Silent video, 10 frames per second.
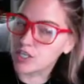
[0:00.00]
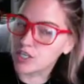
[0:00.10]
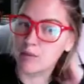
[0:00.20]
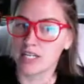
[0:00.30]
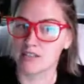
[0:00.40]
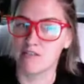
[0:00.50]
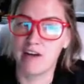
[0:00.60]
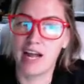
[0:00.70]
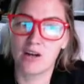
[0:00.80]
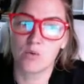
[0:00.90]
import it as a
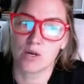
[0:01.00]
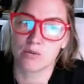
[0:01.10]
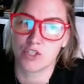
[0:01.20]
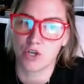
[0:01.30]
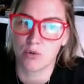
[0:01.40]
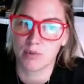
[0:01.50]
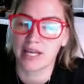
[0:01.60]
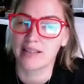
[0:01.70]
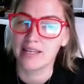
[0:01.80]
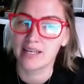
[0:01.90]
file where it would show up
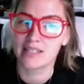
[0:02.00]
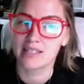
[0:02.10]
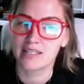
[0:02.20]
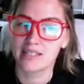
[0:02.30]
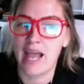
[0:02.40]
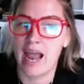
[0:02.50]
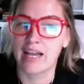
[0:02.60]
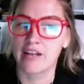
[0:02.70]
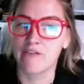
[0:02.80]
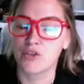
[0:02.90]
like this.
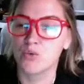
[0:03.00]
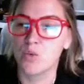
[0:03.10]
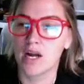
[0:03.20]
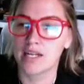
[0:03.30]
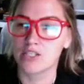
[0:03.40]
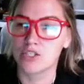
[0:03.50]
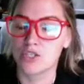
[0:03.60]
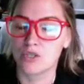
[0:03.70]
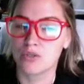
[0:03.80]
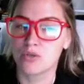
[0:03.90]
And if you wanted
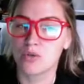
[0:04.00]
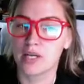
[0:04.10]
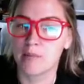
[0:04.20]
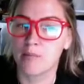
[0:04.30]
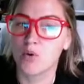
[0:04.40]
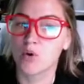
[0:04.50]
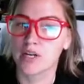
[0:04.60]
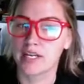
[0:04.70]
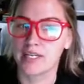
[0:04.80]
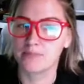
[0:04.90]
to
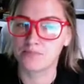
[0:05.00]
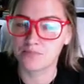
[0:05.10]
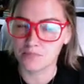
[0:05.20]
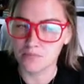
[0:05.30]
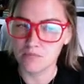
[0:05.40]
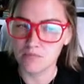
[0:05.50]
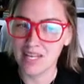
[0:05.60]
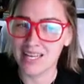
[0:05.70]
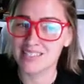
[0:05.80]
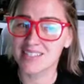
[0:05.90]
import it
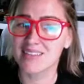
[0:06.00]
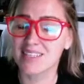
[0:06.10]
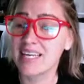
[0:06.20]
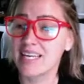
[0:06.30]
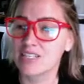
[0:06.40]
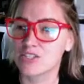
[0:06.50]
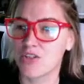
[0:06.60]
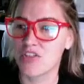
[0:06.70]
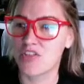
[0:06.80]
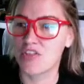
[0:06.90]
as a link so
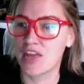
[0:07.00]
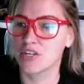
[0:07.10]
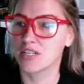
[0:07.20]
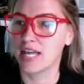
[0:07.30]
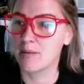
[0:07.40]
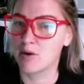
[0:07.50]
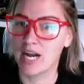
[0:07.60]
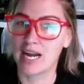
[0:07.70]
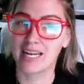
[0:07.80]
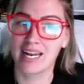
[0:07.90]
that they could
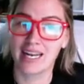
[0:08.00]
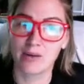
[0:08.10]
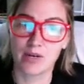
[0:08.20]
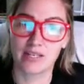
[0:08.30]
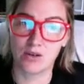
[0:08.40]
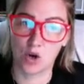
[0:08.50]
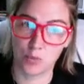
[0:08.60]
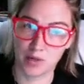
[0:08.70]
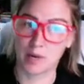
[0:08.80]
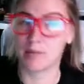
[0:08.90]
collaborate on it and it would
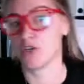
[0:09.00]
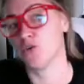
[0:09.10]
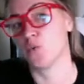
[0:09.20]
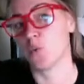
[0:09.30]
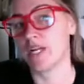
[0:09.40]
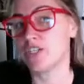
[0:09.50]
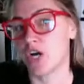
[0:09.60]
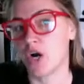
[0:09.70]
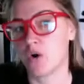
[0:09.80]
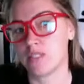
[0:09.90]
open up a new
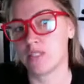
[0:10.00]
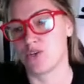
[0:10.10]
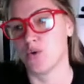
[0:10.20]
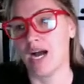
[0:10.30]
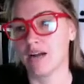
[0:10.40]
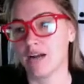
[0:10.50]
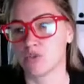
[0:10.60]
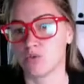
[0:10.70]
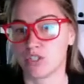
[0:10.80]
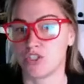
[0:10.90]
window, take you out of
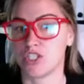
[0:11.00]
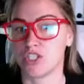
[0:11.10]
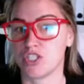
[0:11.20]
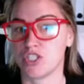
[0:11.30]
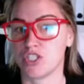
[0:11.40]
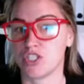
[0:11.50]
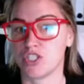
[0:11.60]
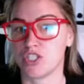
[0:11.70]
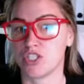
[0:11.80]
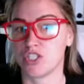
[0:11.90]
Schoology to
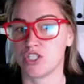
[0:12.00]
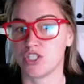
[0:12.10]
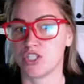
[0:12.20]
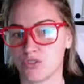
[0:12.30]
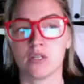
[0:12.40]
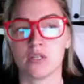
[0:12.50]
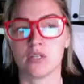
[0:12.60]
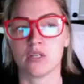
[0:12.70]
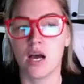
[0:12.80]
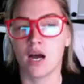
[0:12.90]
that
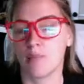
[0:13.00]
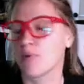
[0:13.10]
actual